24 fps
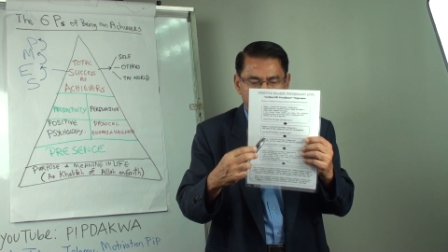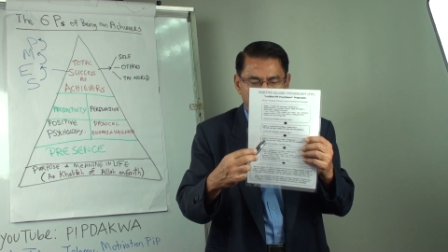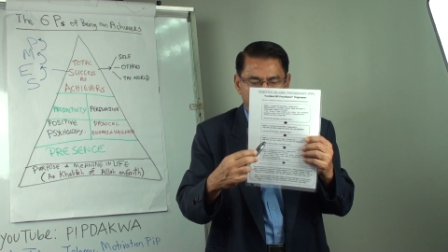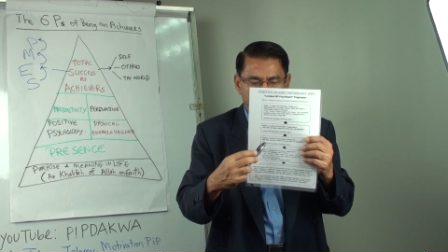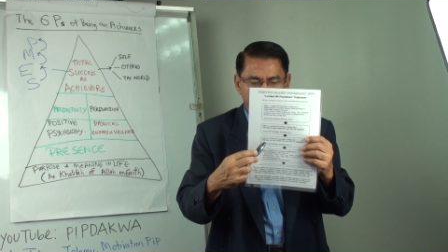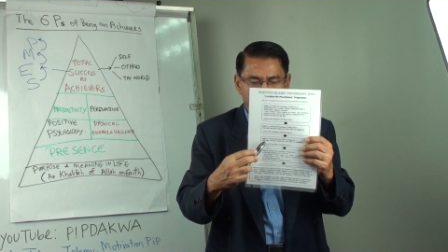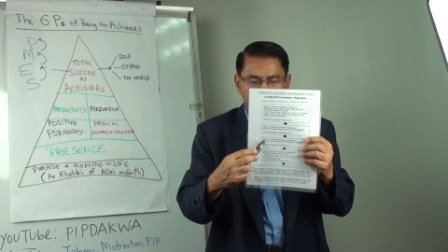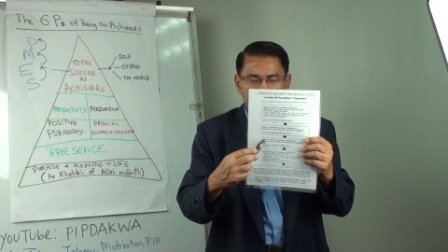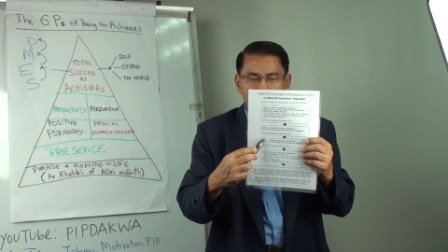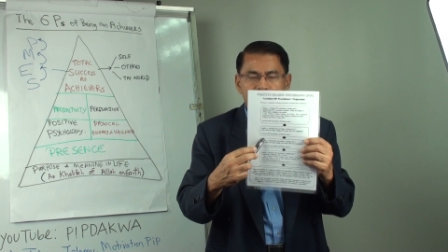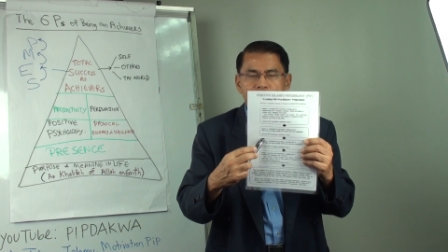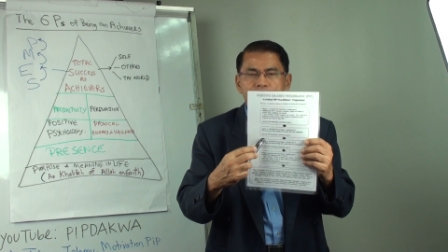
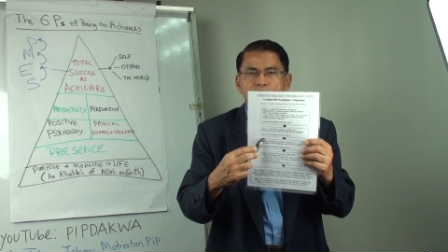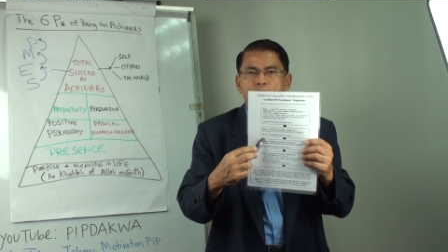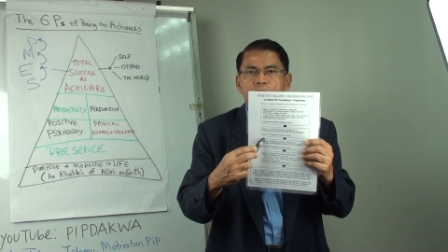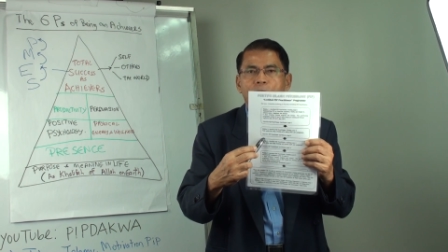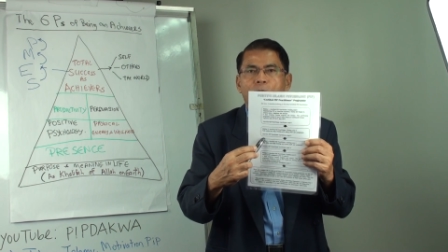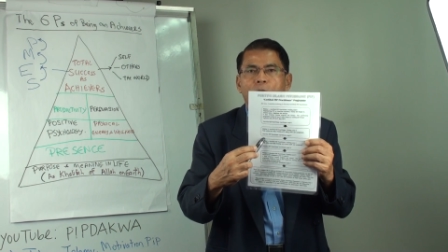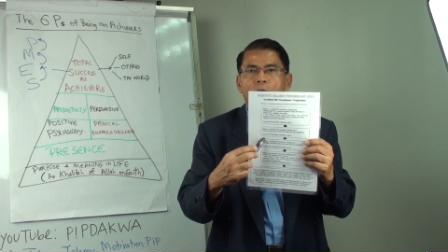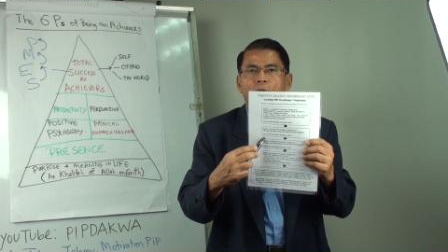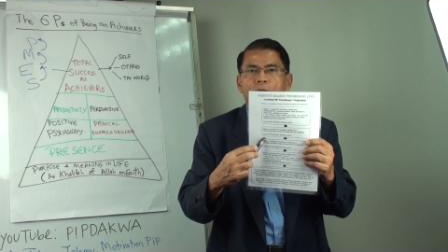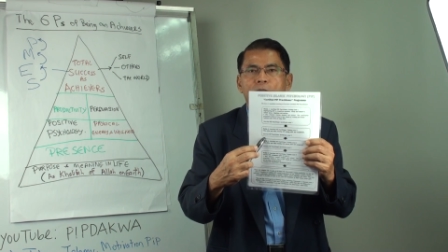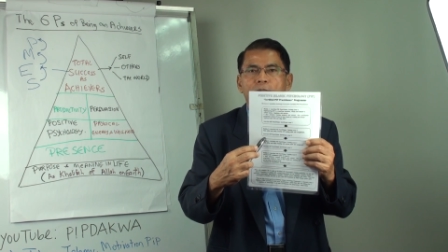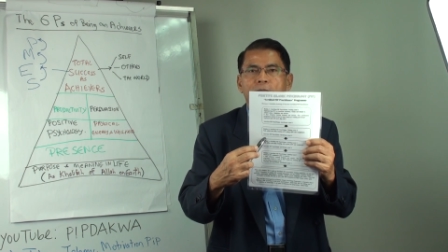Level three is
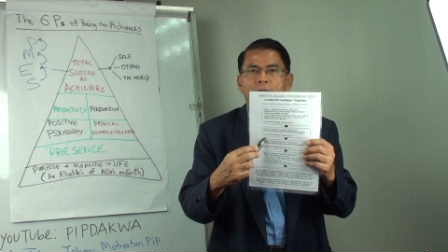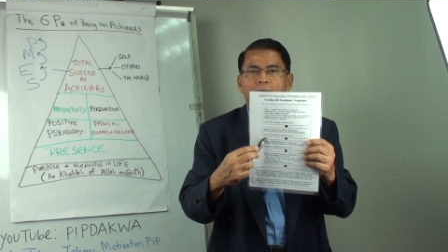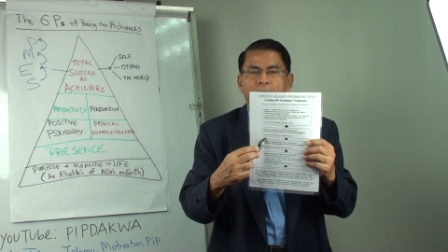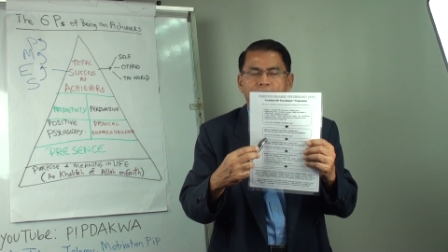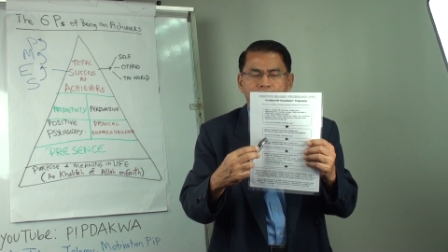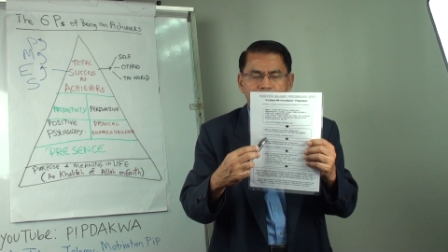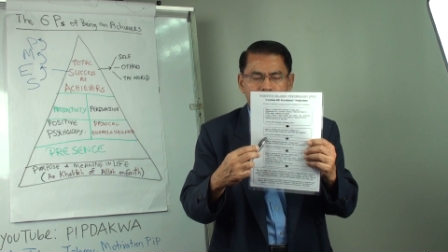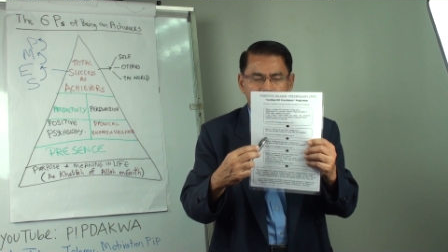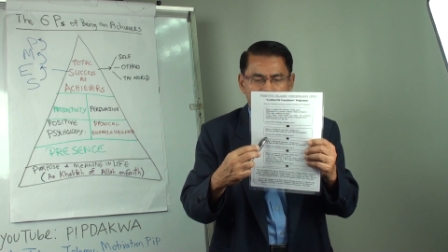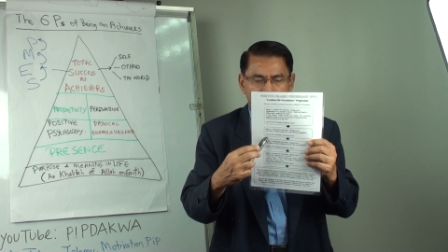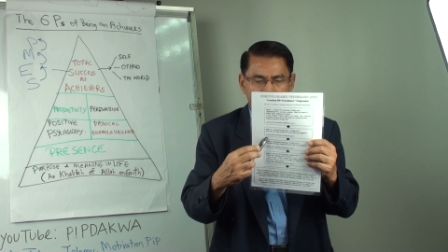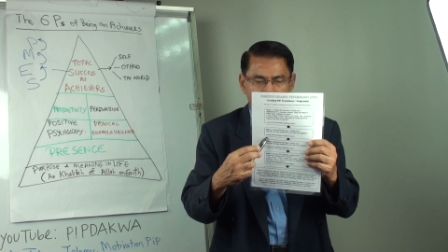all
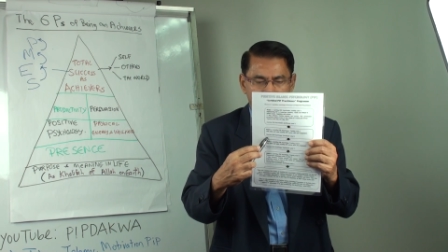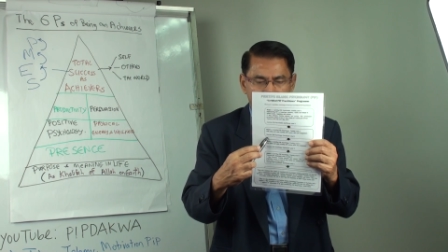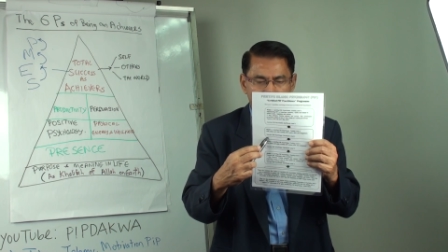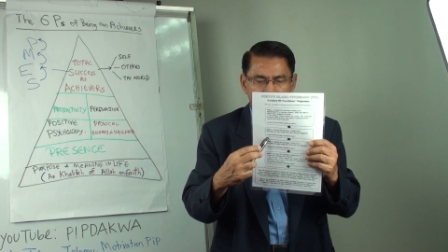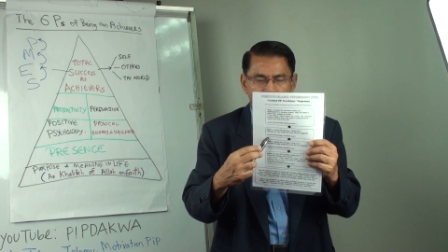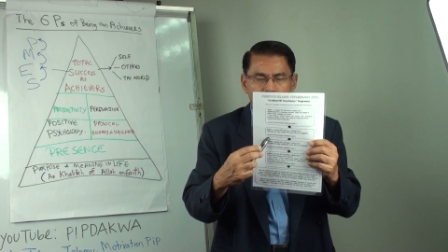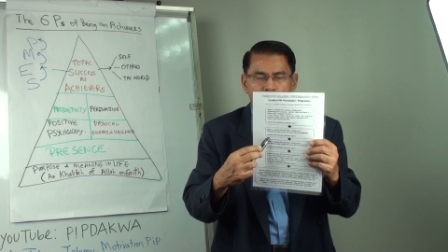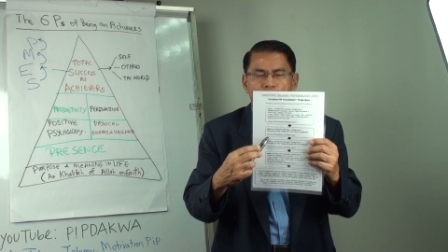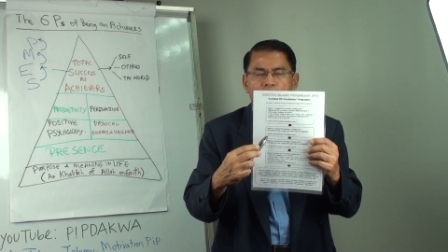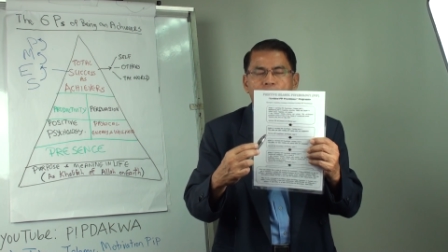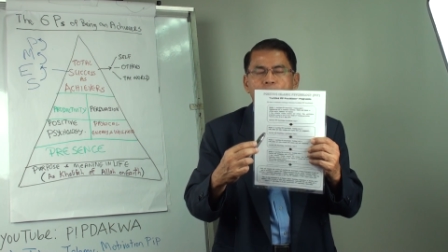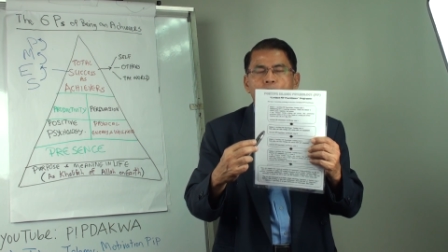online,
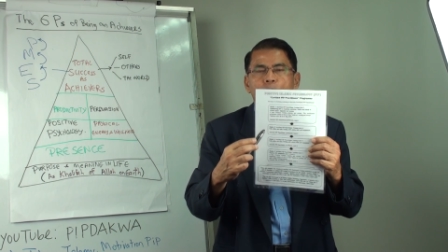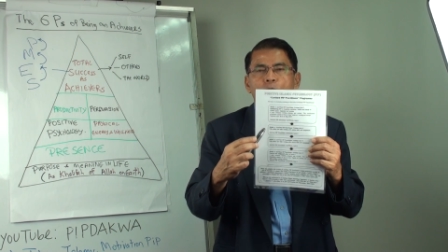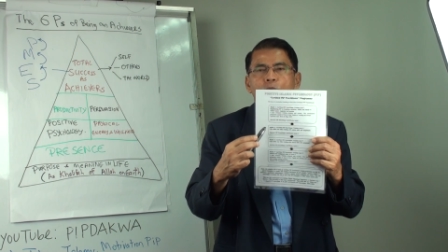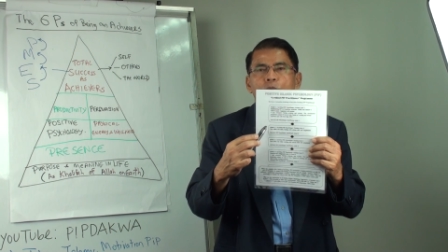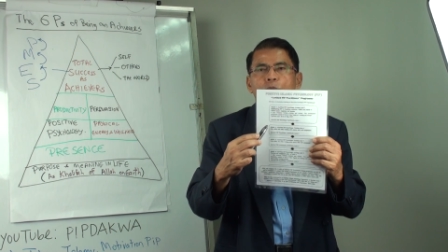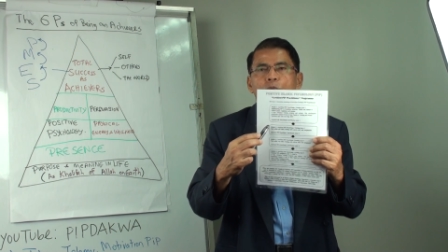where you